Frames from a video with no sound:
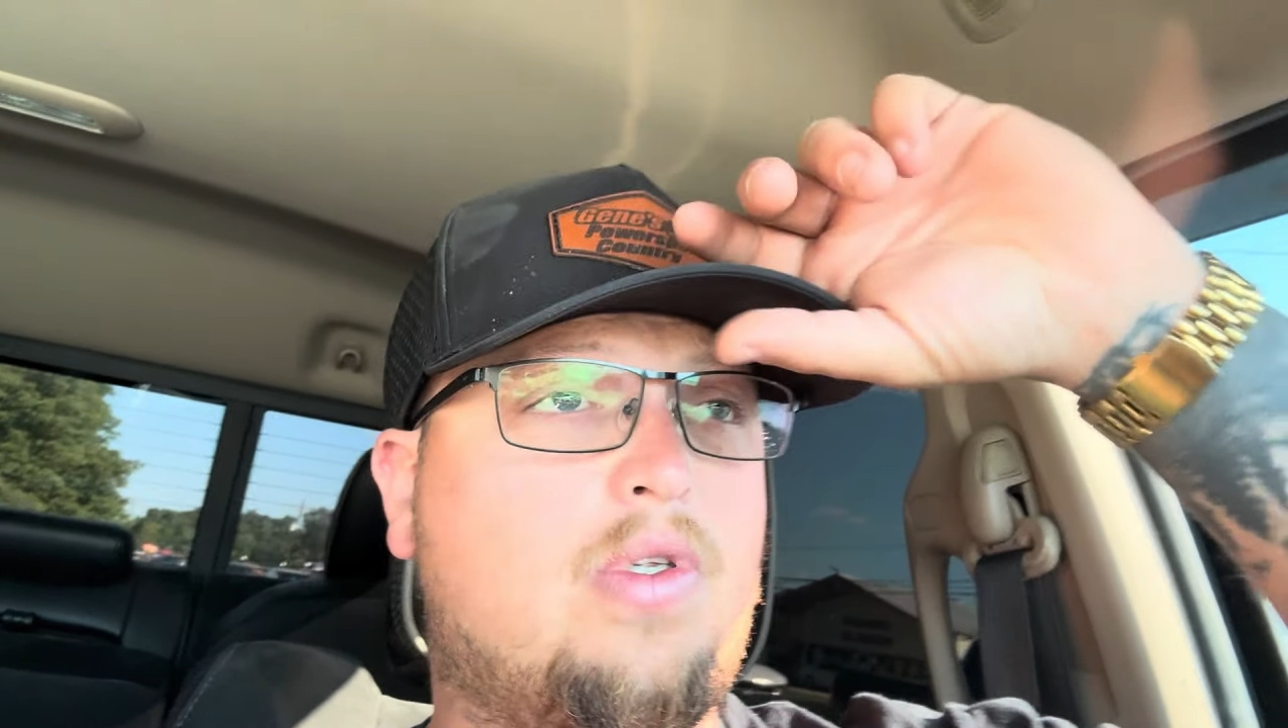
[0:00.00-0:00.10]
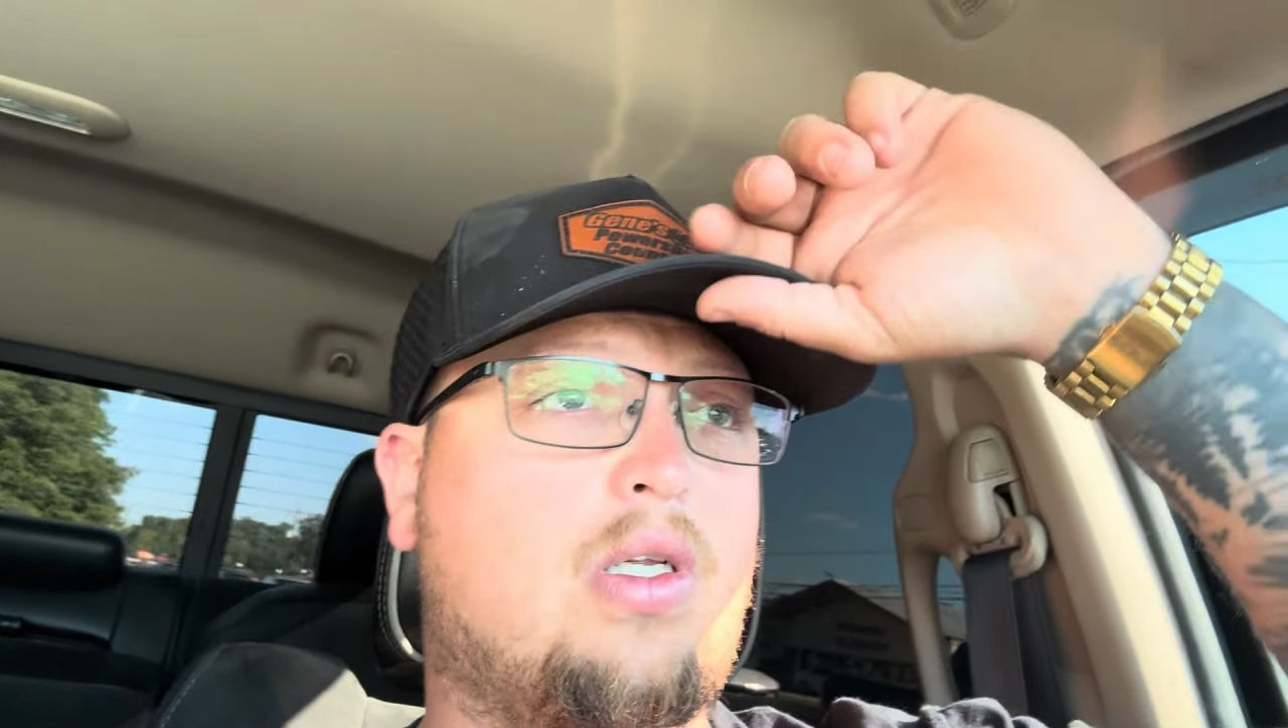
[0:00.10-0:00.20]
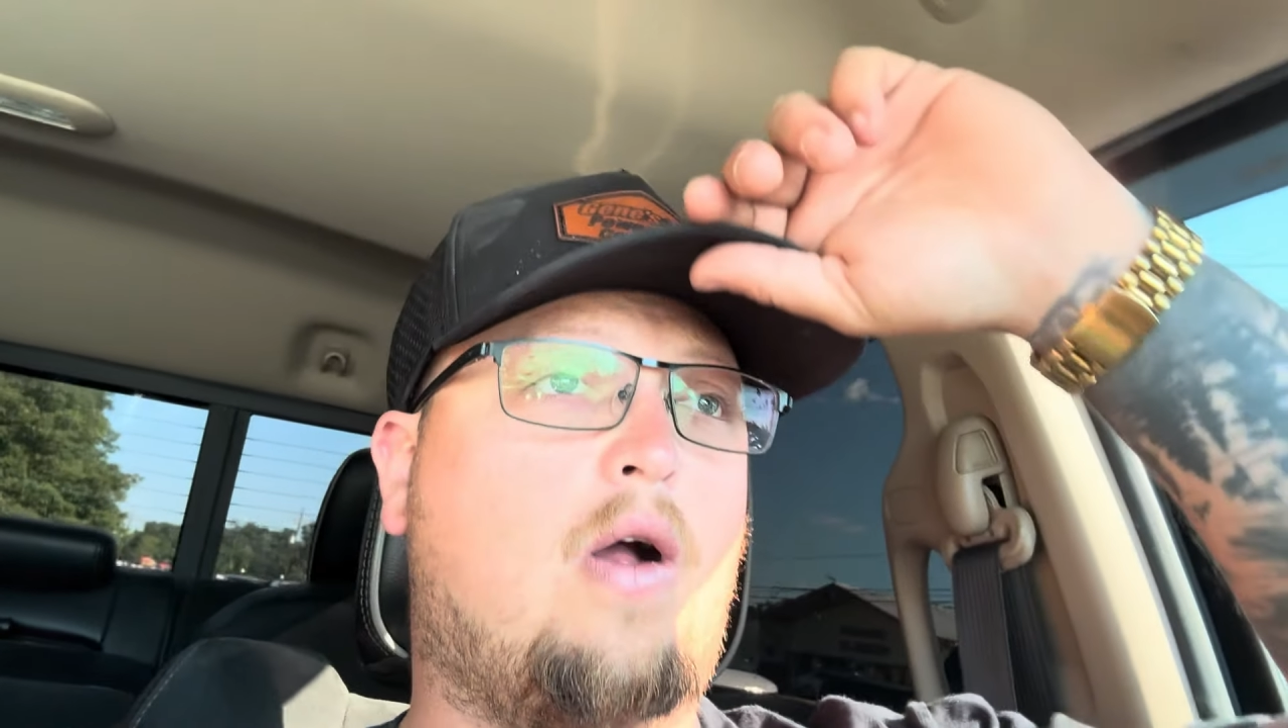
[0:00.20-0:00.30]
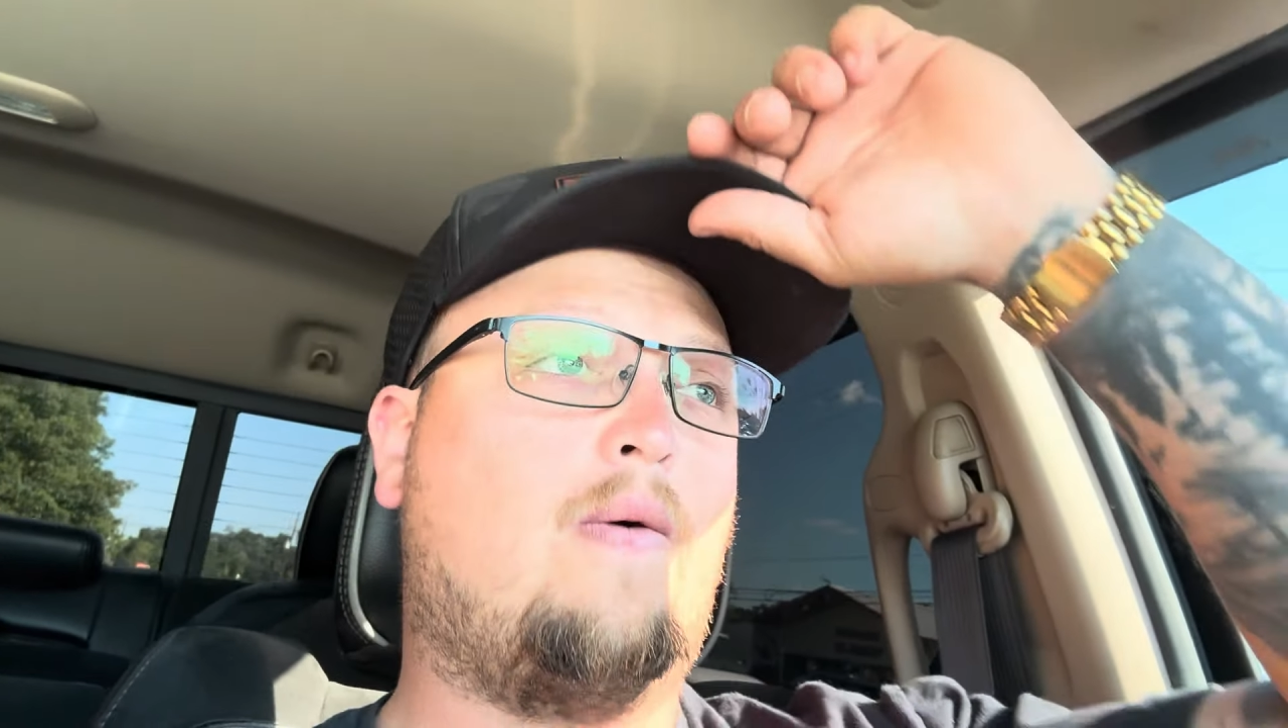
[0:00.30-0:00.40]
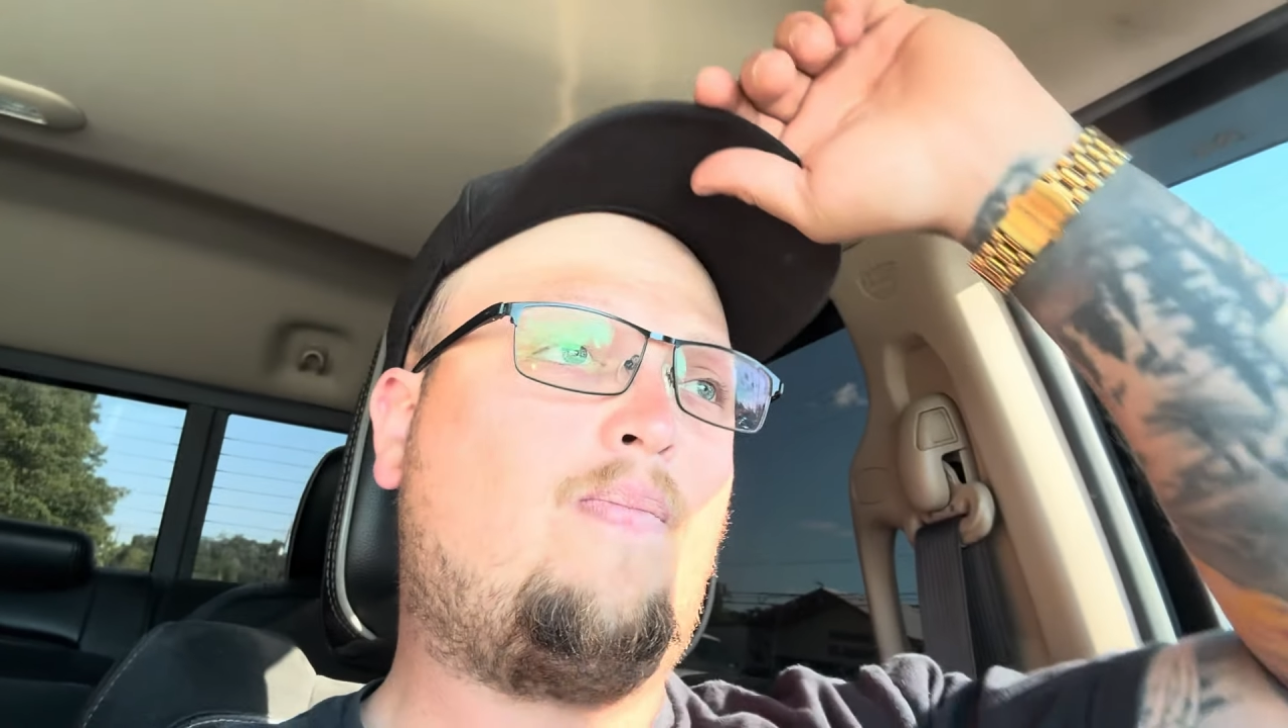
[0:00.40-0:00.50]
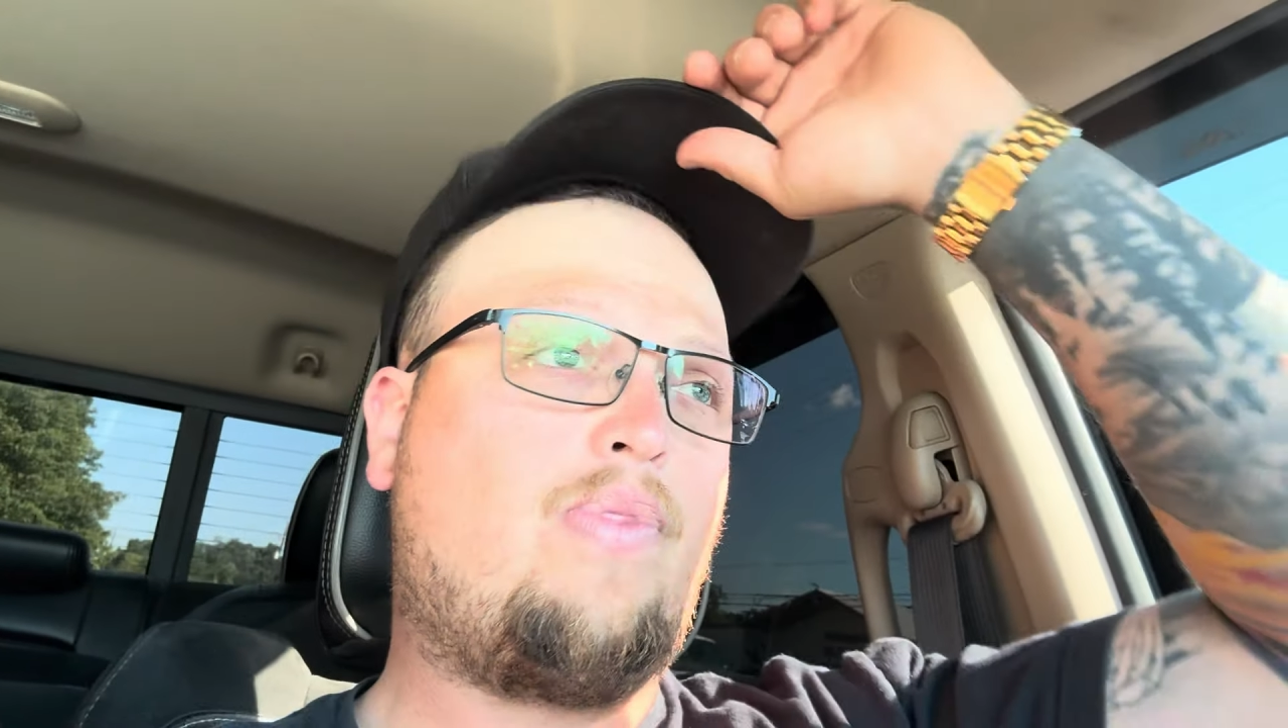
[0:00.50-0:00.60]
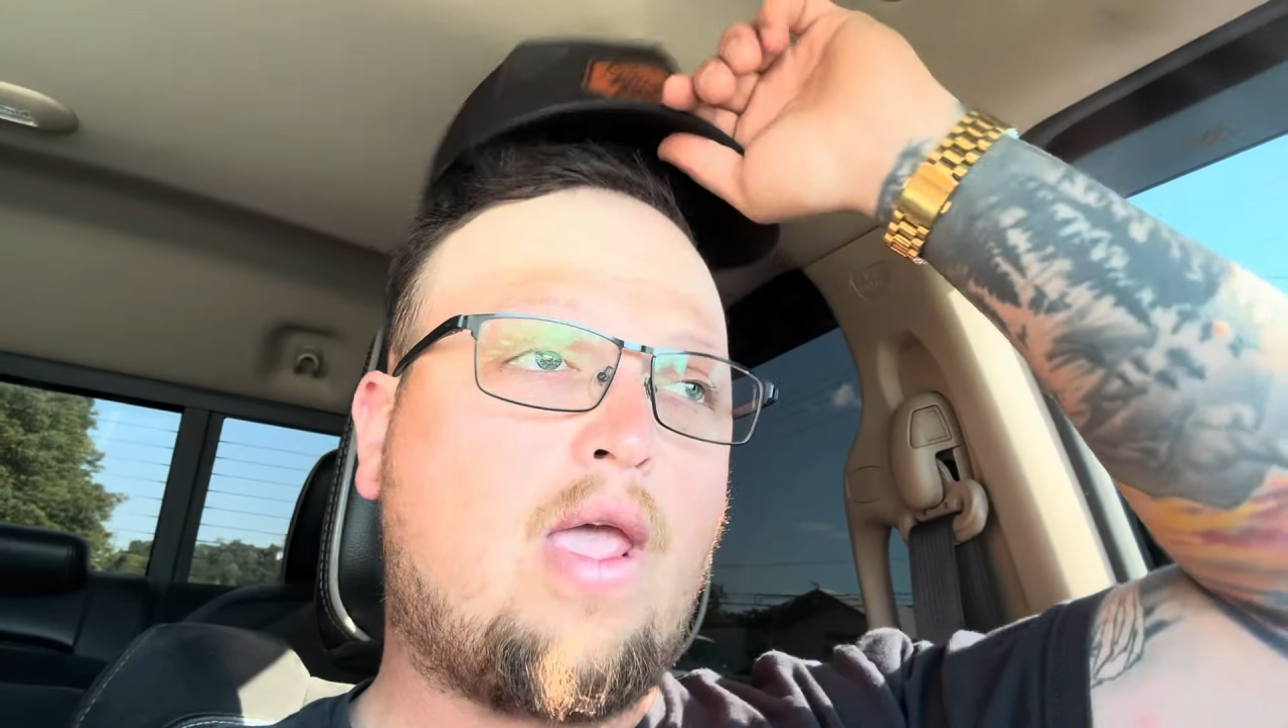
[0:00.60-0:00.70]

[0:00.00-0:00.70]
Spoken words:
So